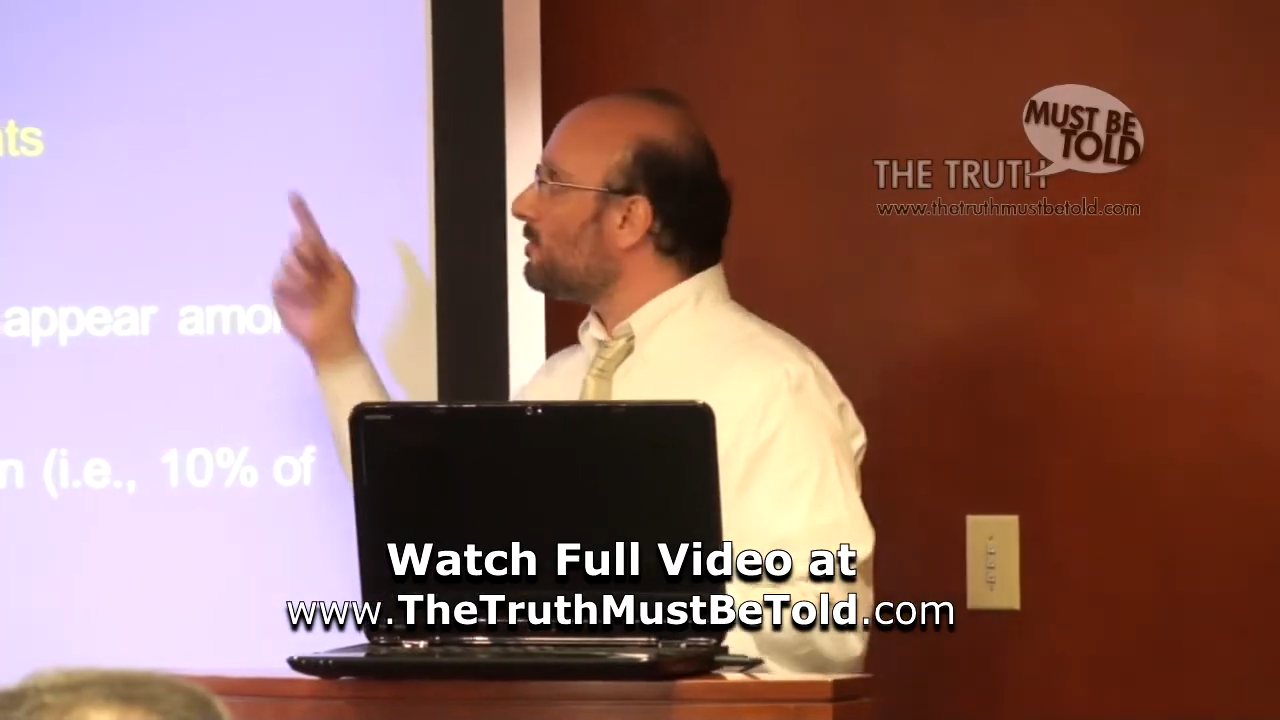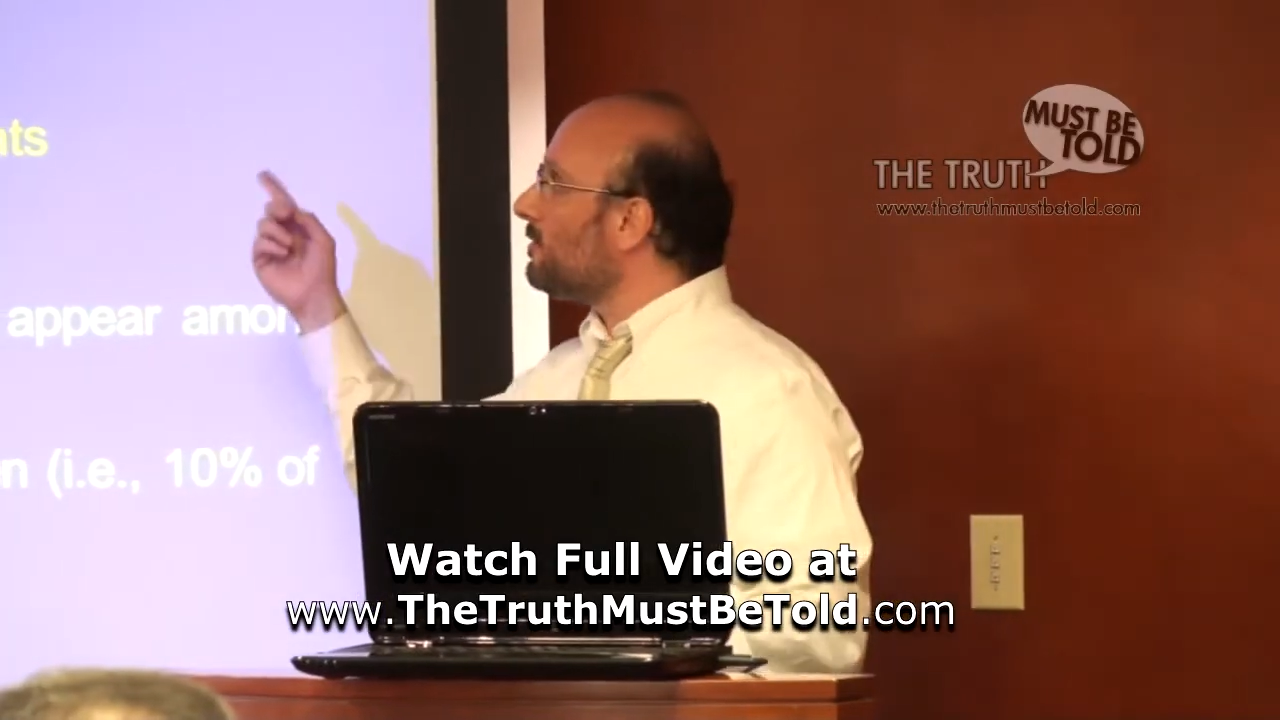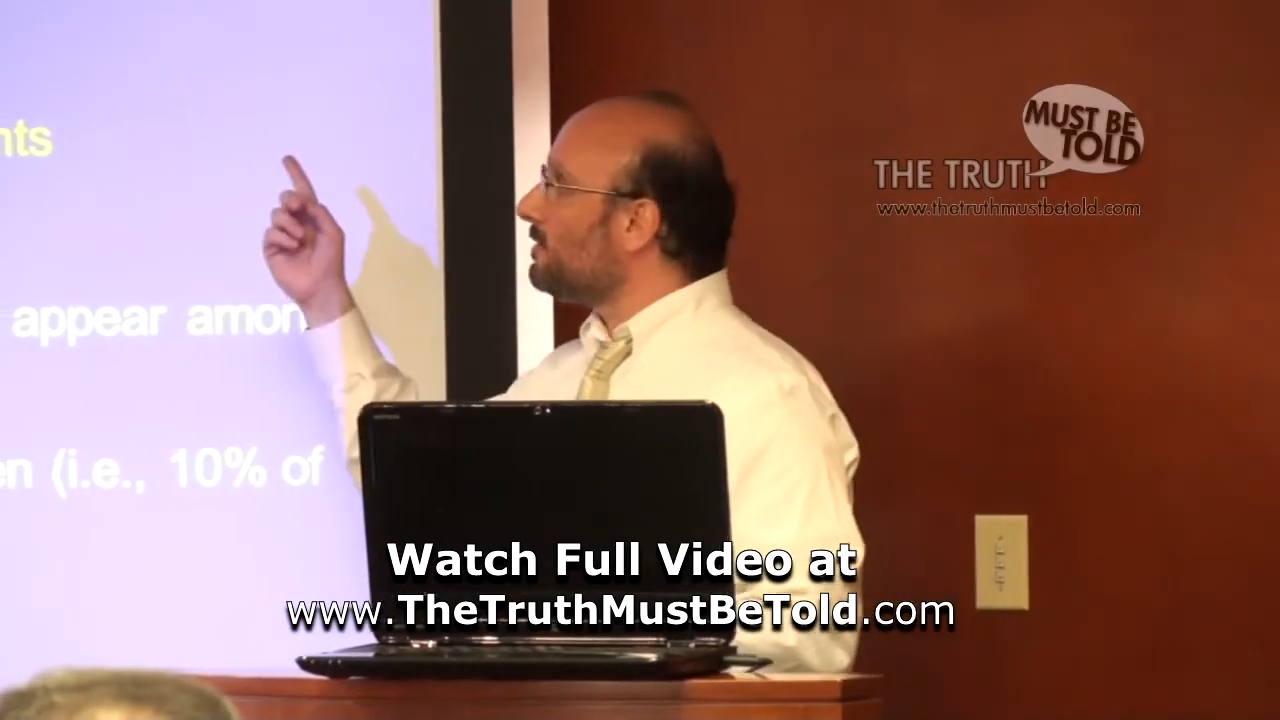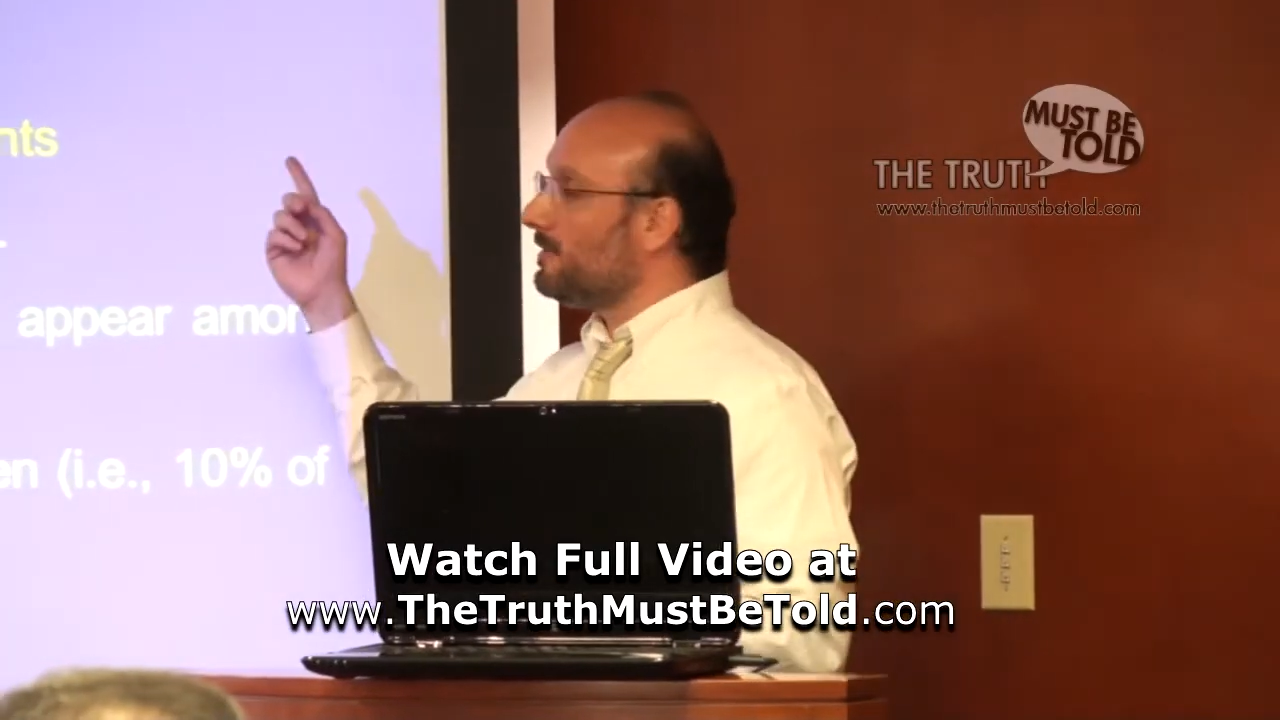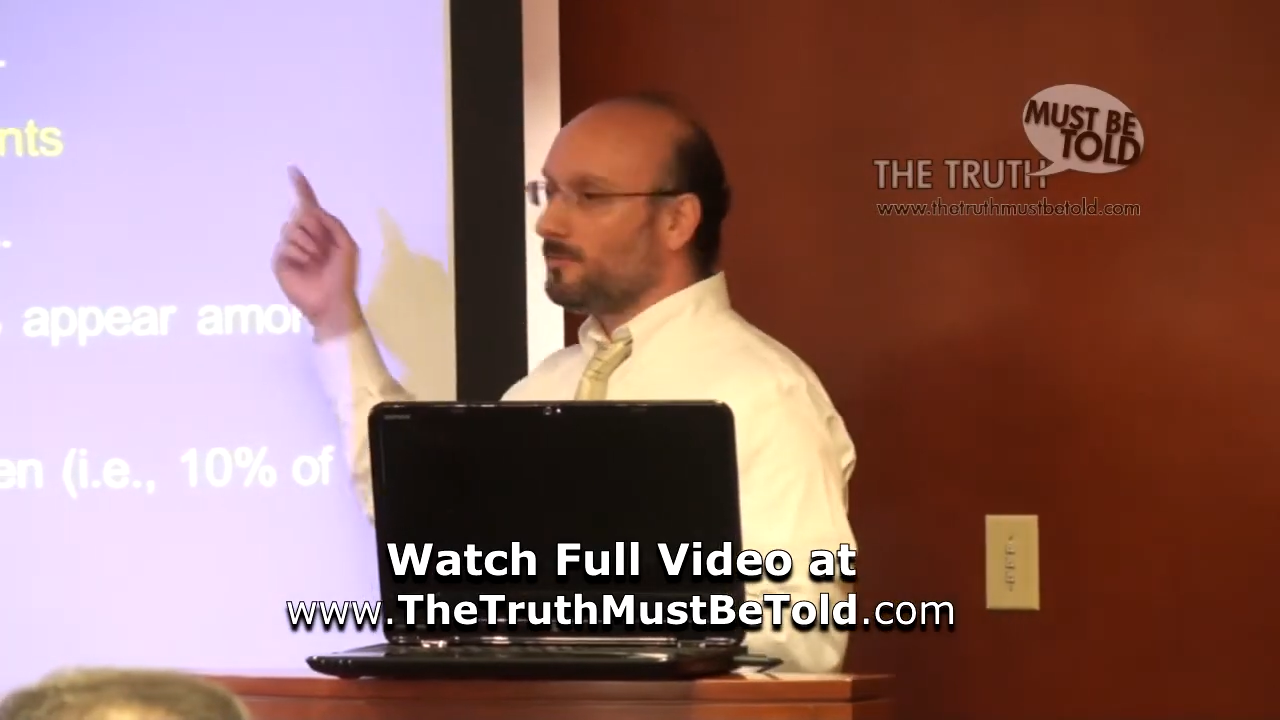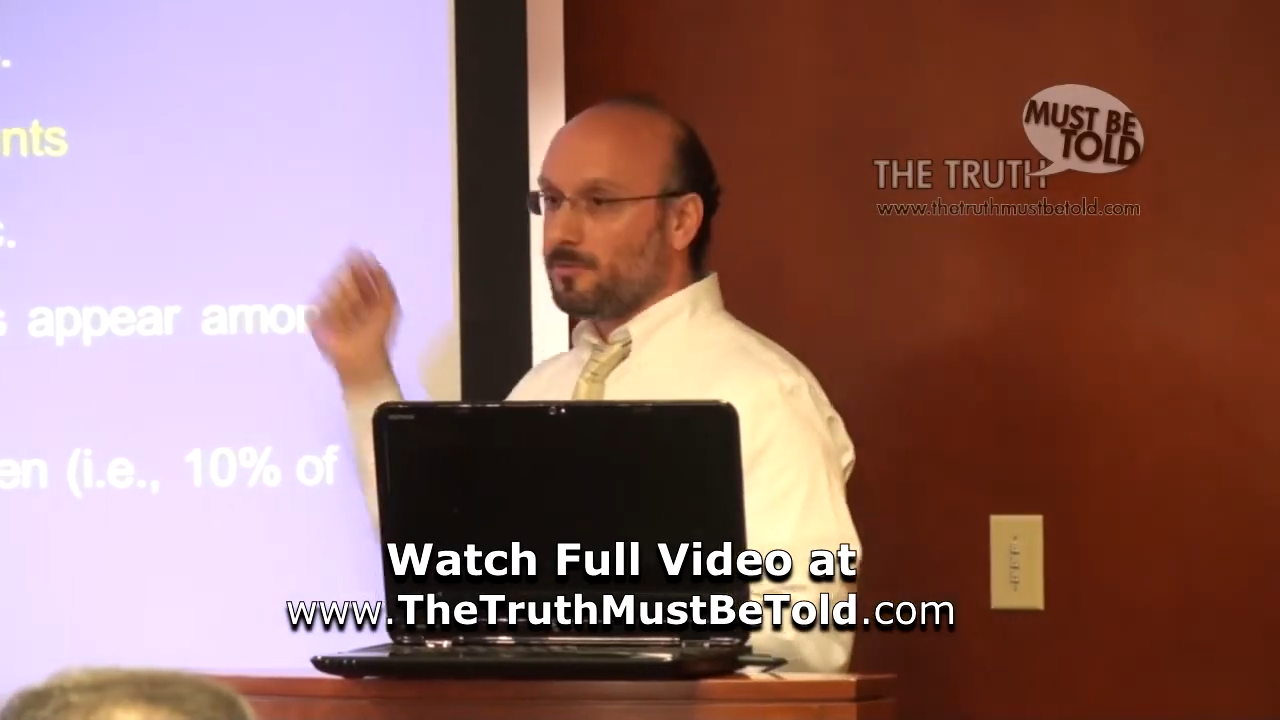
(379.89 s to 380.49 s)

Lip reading: through